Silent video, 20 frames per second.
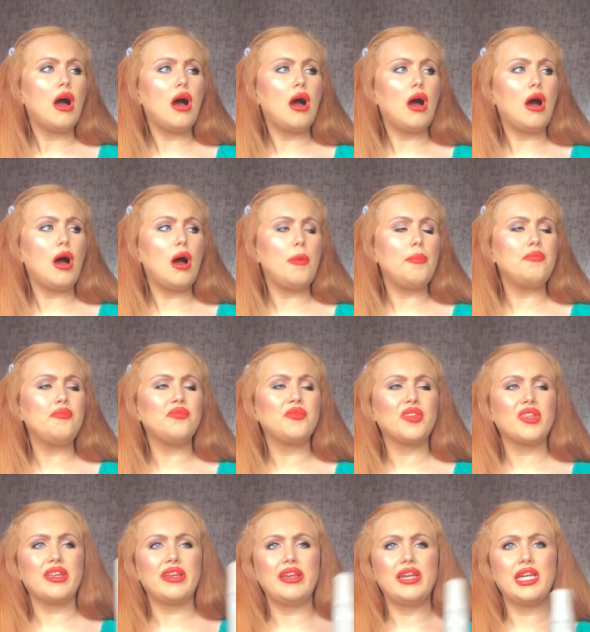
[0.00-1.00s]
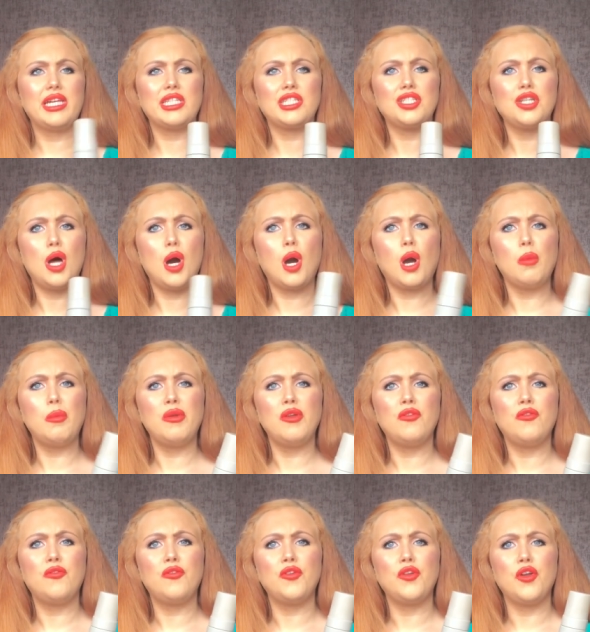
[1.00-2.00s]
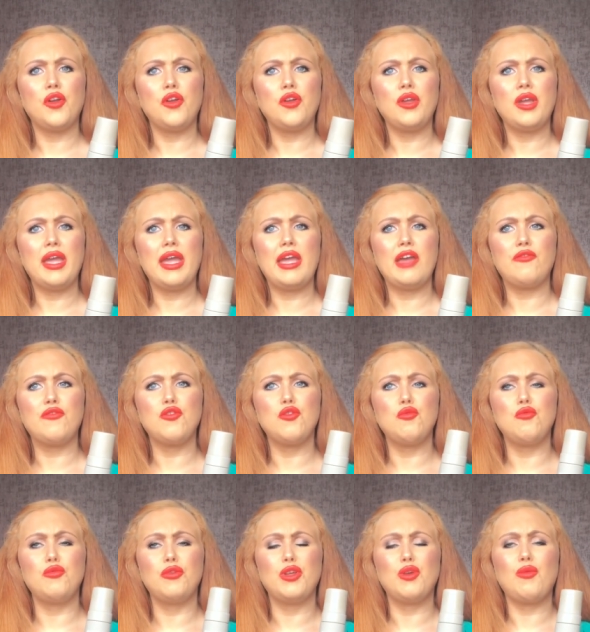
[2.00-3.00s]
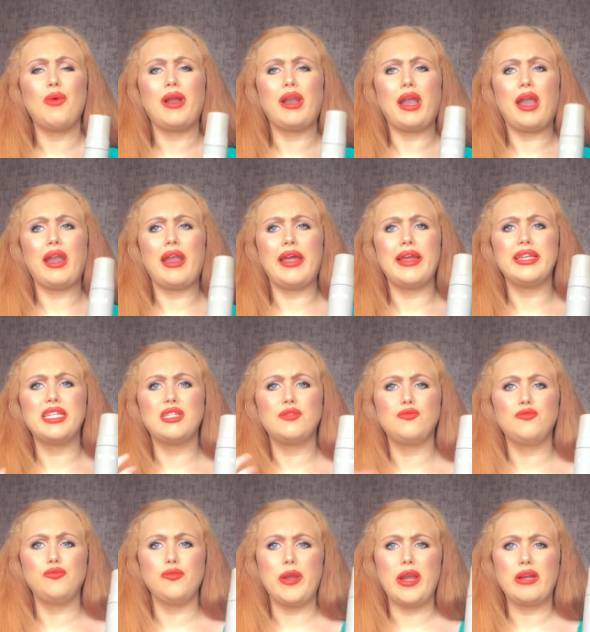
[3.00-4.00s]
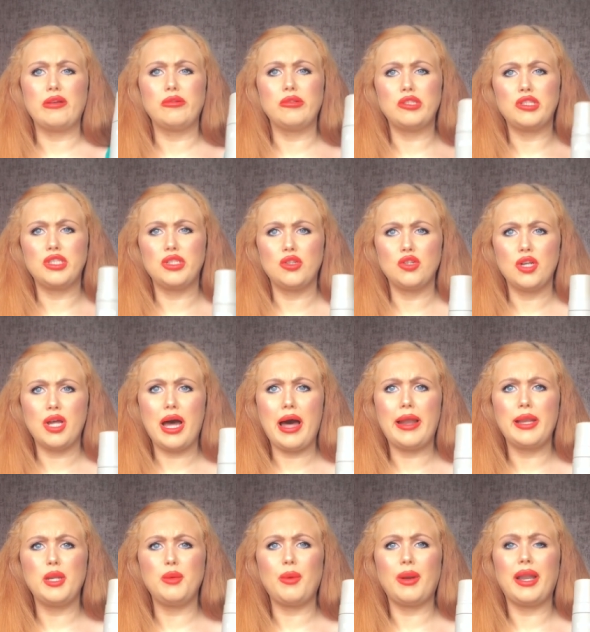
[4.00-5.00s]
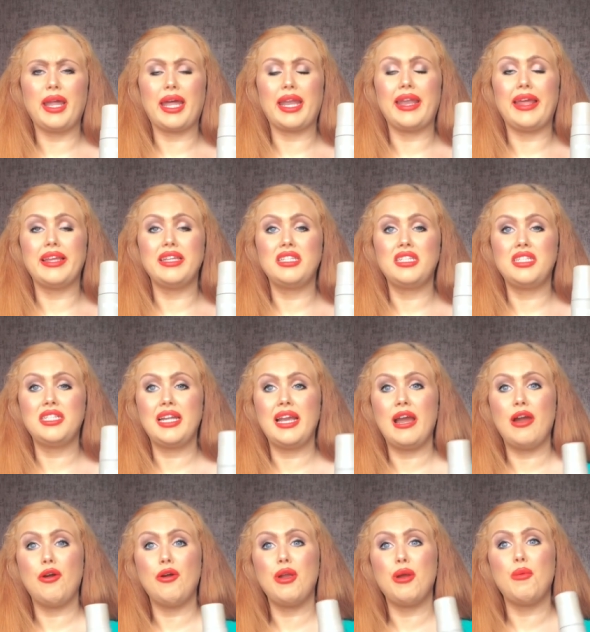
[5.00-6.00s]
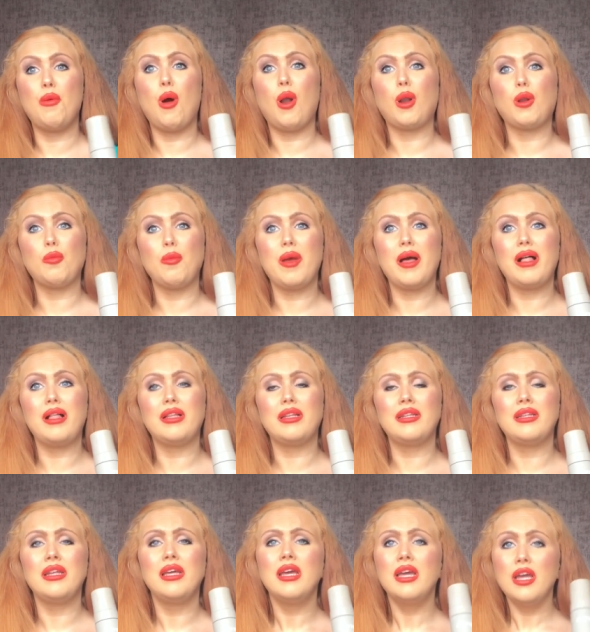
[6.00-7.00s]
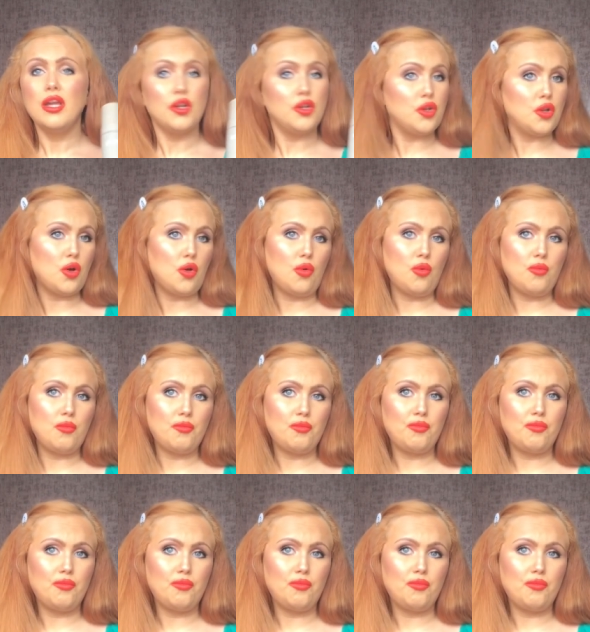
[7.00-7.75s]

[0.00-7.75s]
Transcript: Um, it's not going to be for you if you really want a nice fragrance to your tan, you want like a nice cherry watermelon, no.